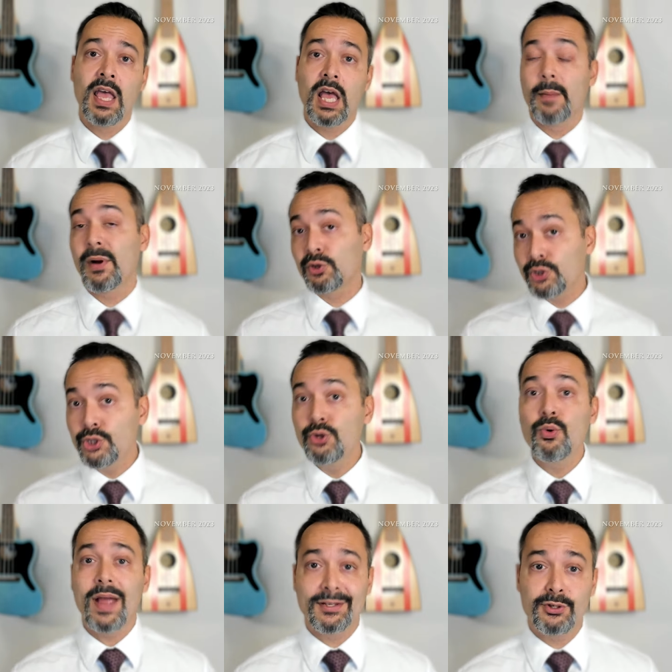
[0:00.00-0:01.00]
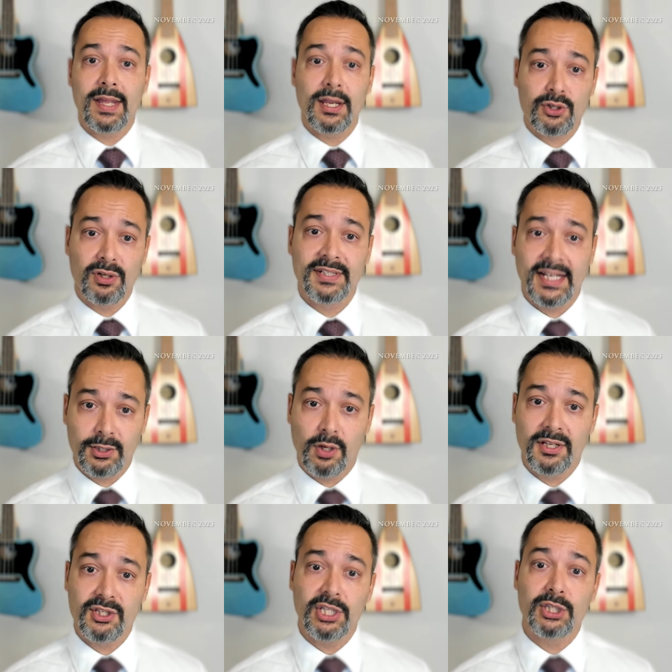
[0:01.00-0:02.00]
about two educational
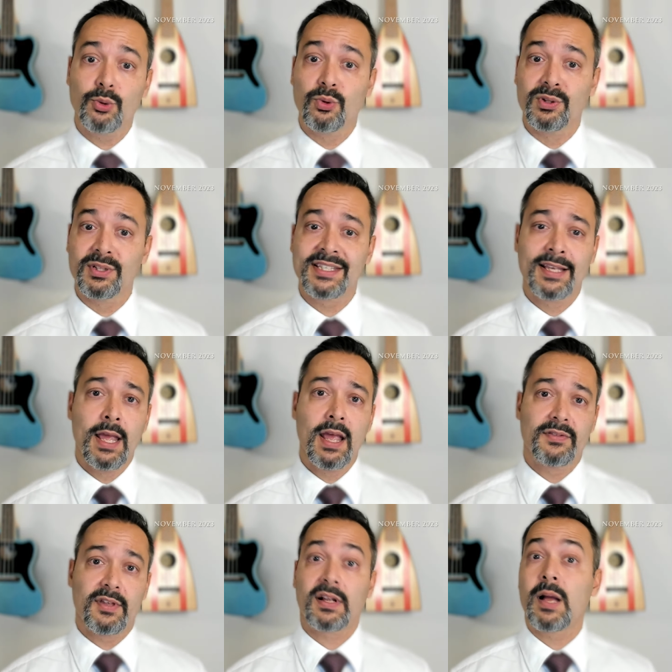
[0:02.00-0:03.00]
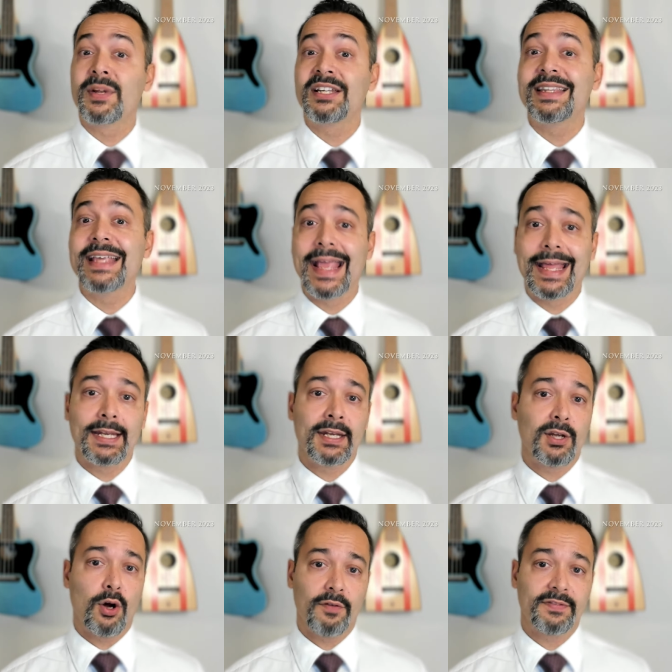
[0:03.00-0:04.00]
technology tools that are coming to the end
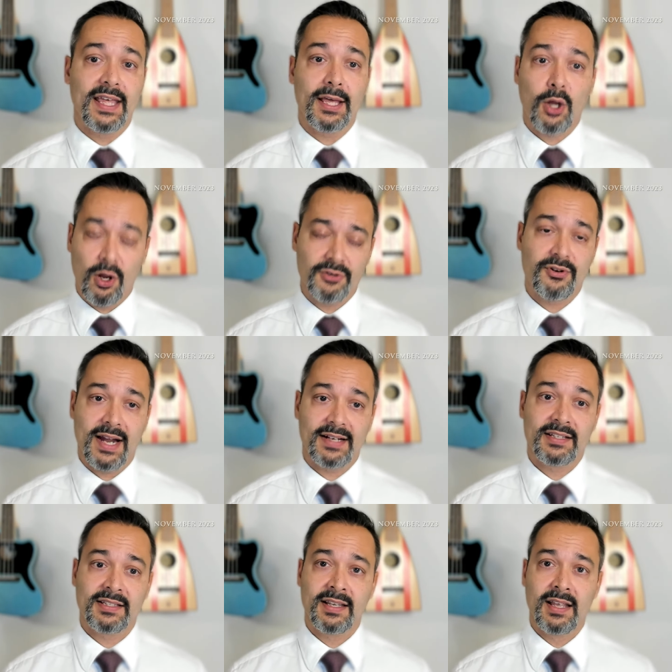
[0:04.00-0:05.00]
of their contracts.